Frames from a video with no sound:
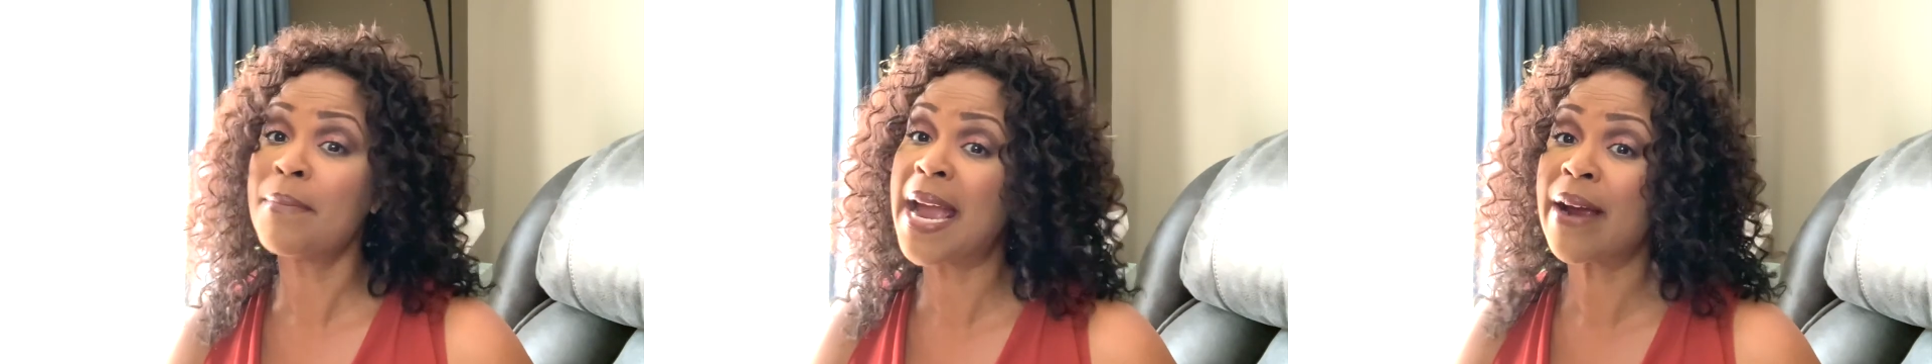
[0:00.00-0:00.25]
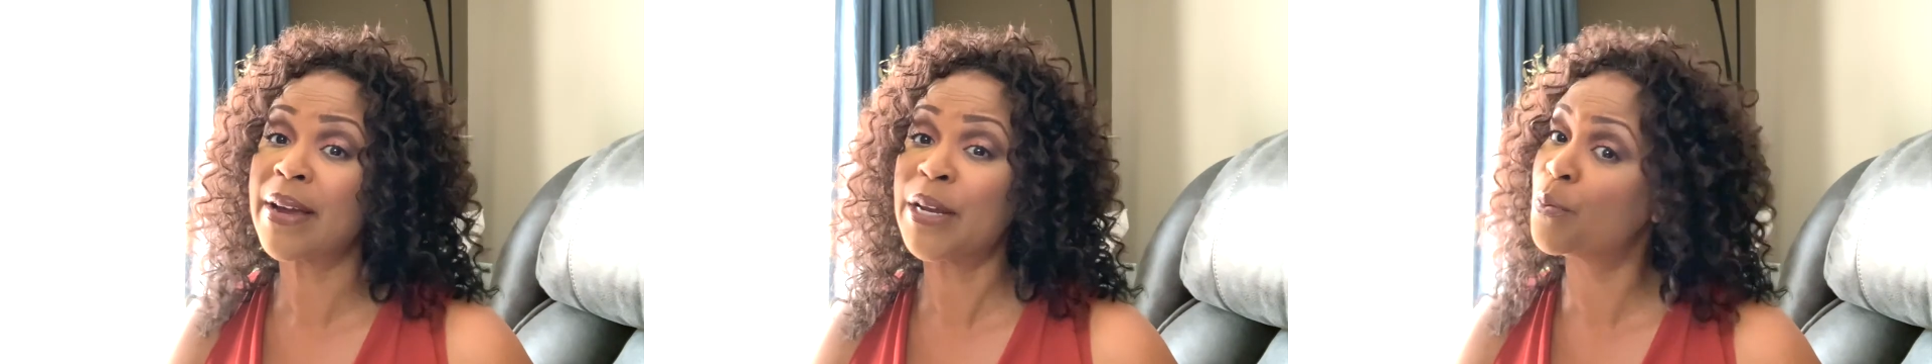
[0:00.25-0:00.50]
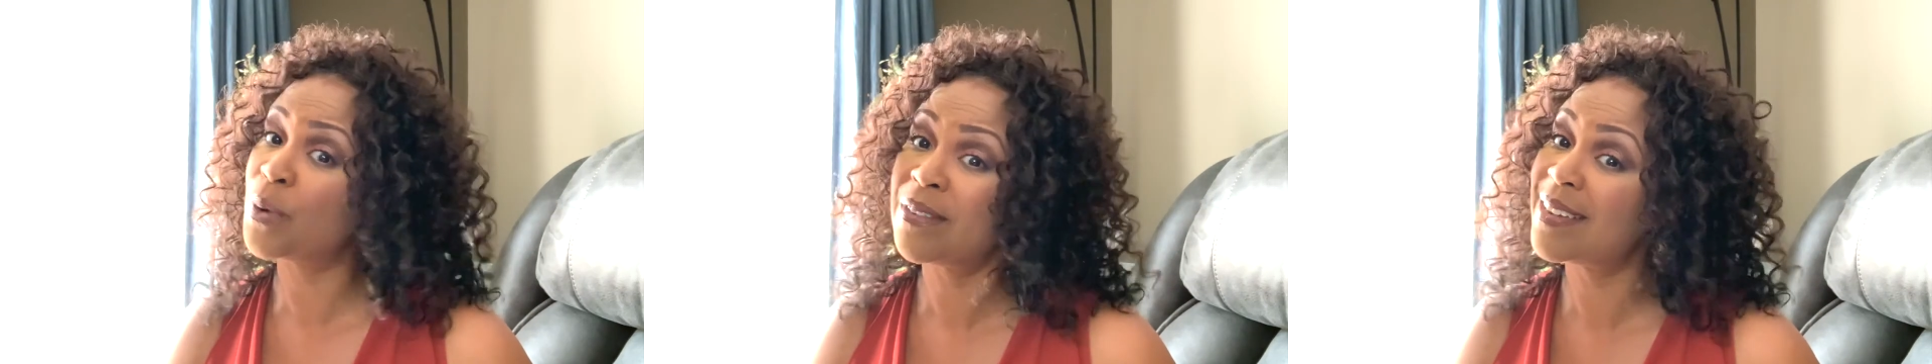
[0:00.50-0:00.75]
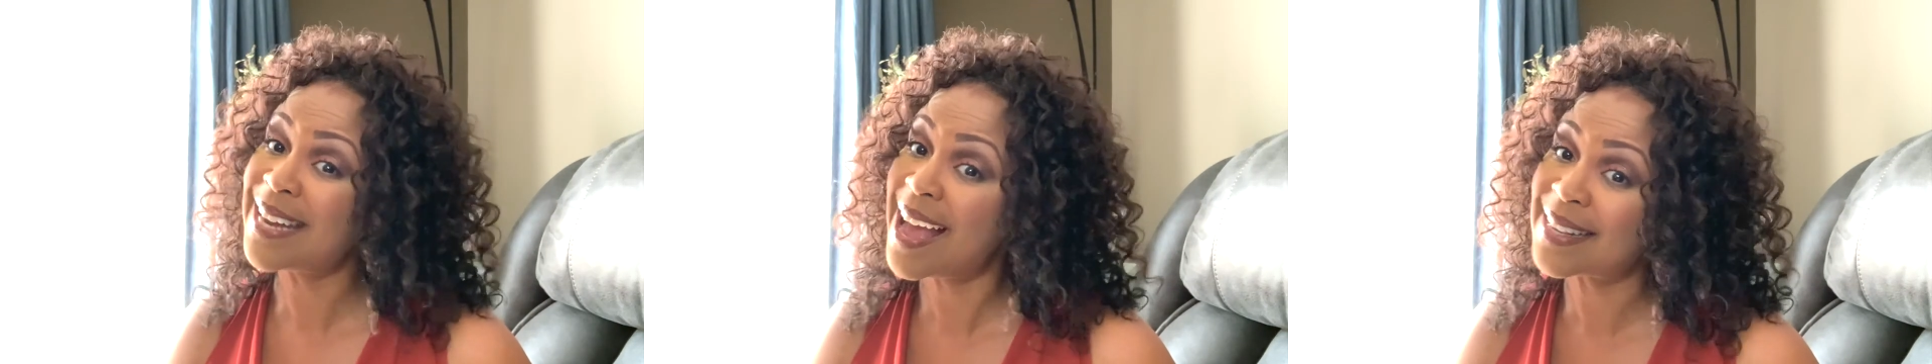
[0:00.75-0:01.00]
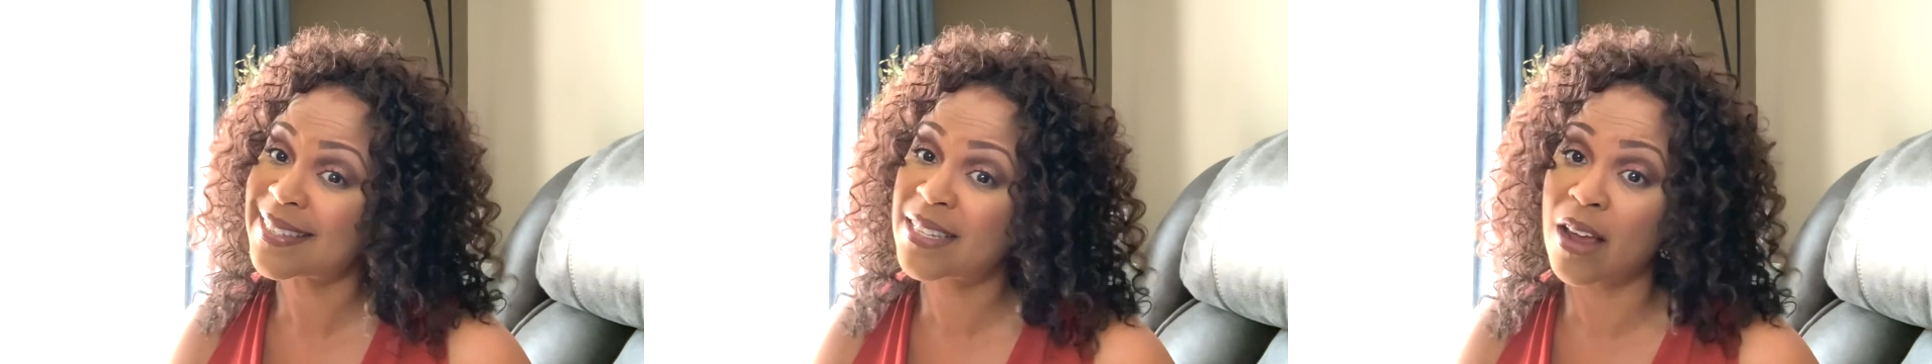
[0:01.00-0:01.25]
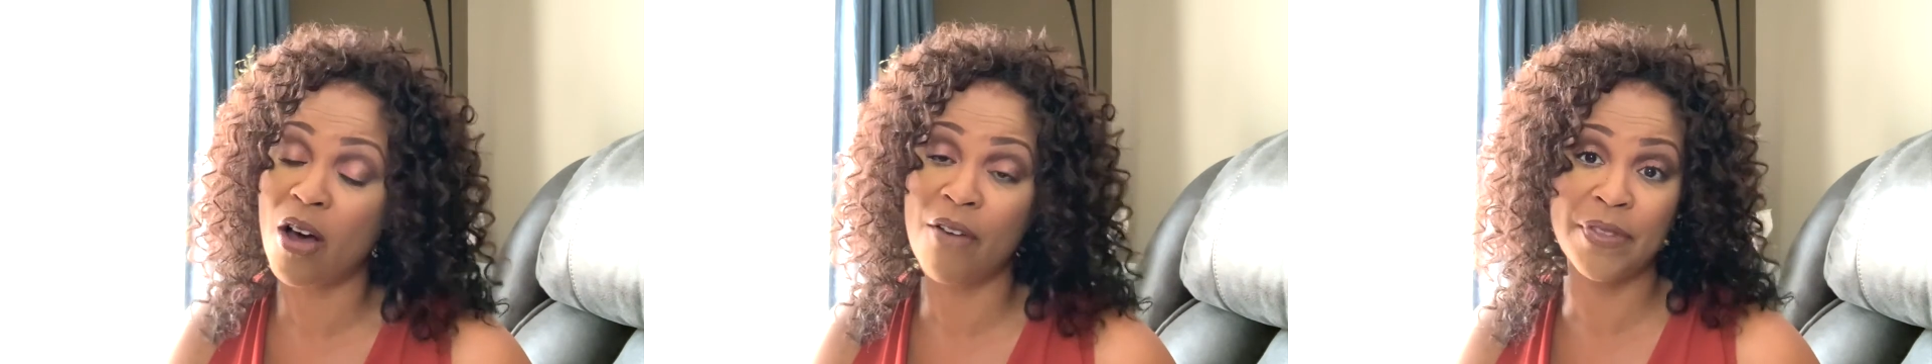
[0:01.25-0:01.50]
married will not
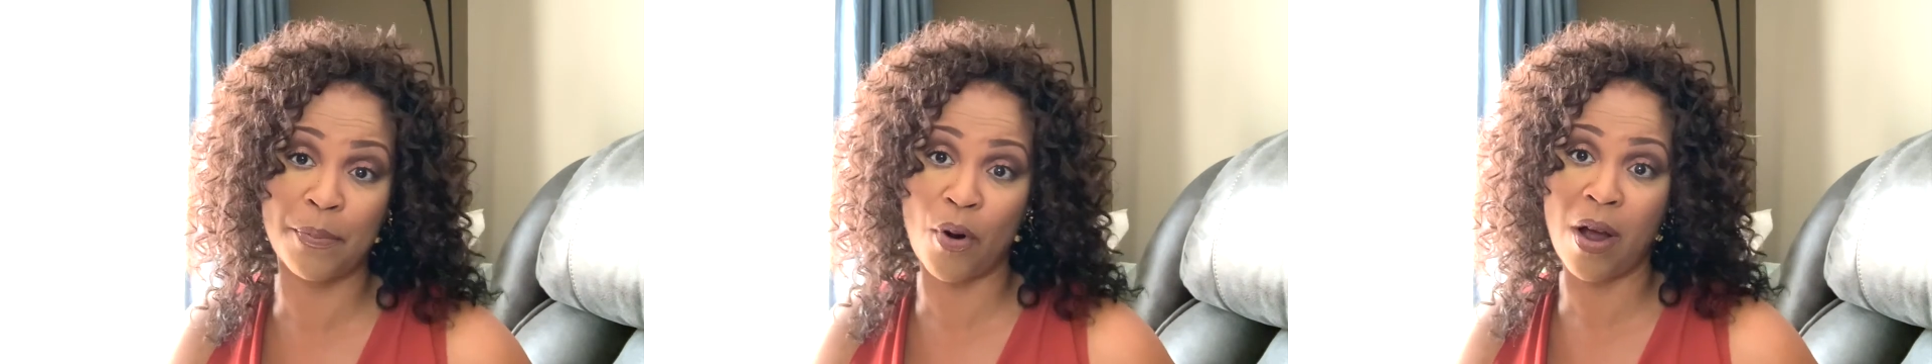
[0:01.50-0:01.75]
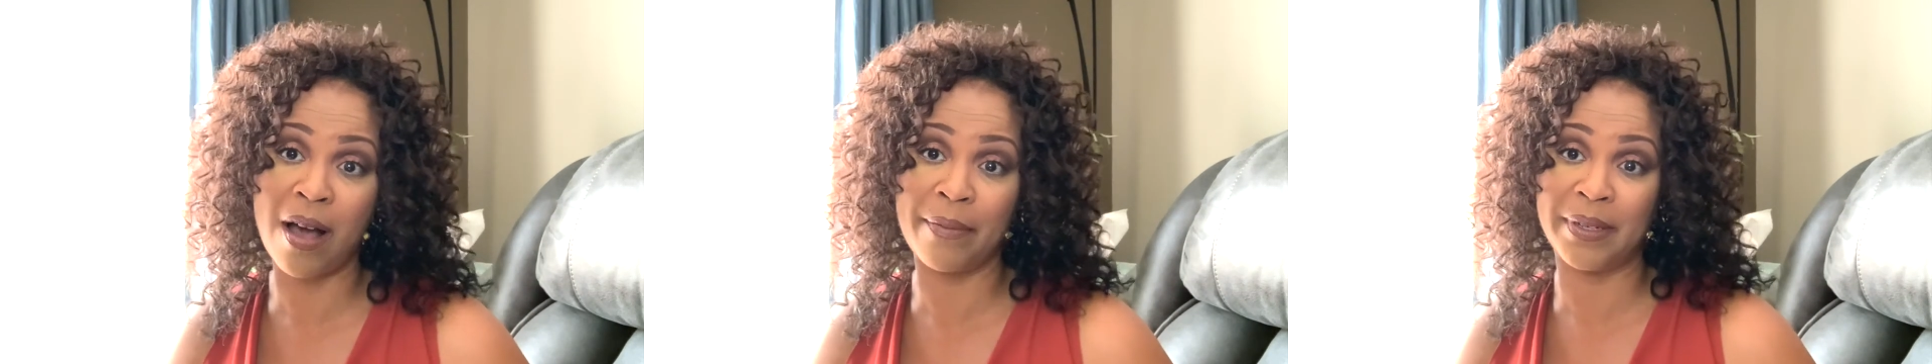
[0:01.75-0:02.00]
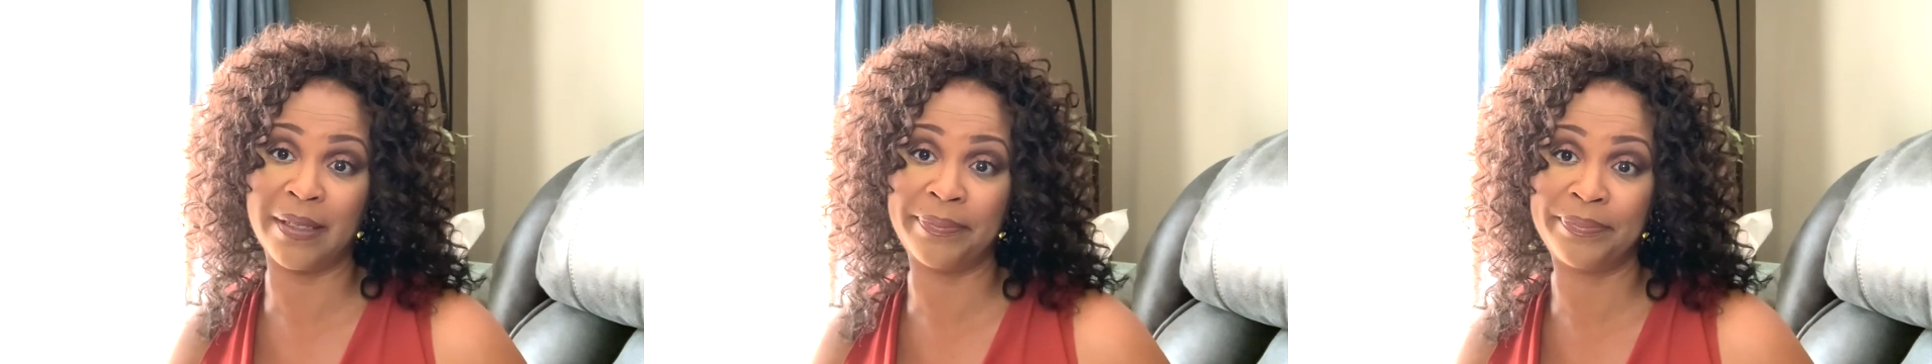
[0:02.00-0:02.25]
solve the problem.